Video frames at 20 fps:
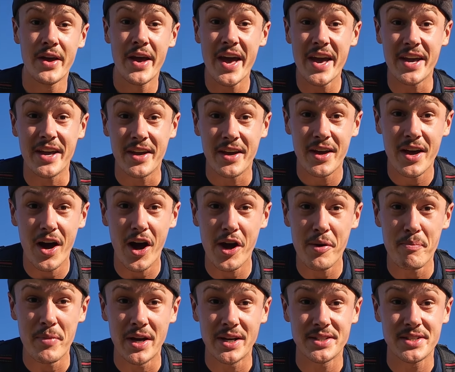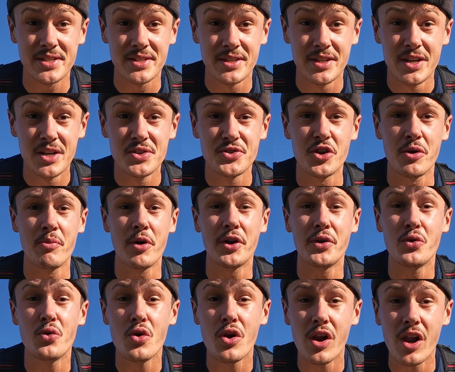Hey, I'm Matt,
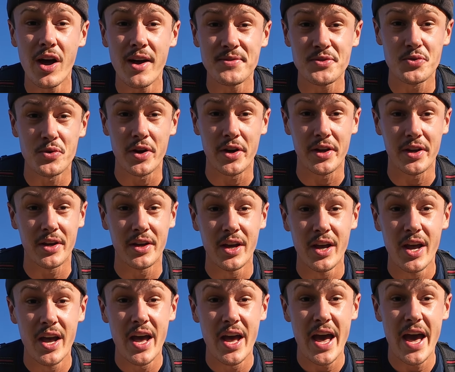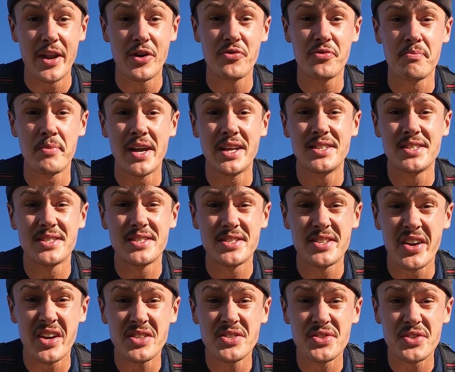someone who loves running and who've made
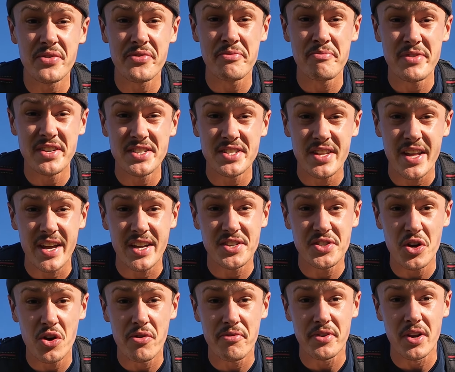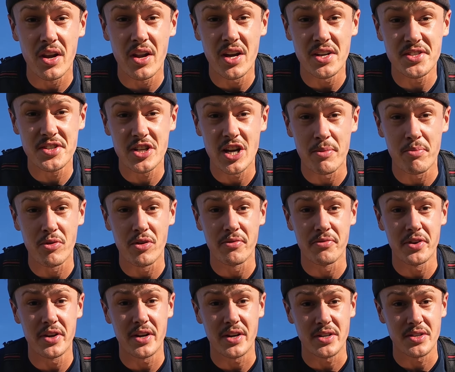tons of mistakes over the last couple
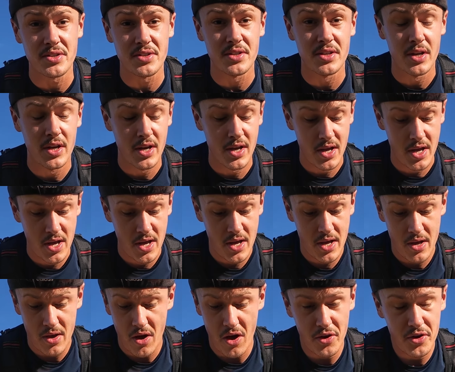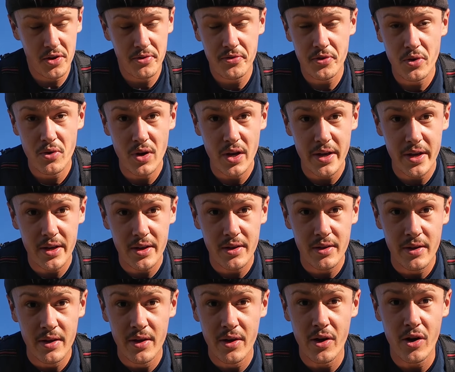of years.
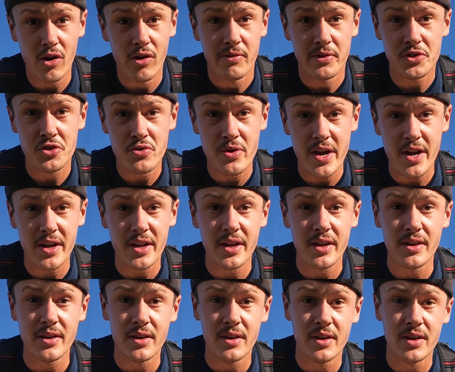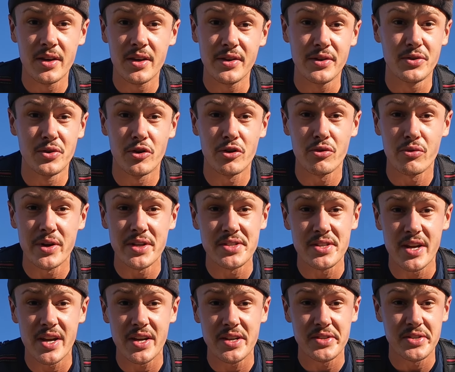Underfueling, overtraining, ignoring rest
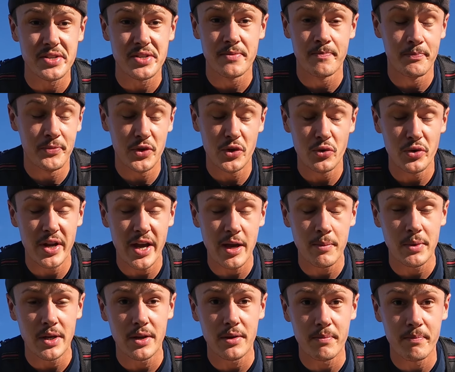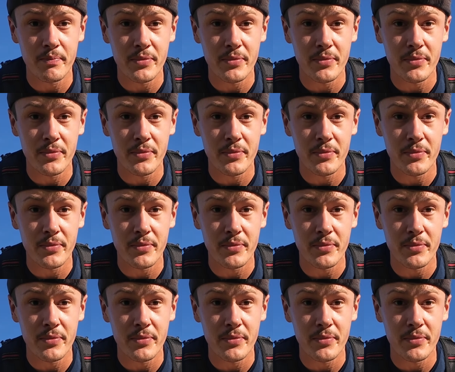days, you name it.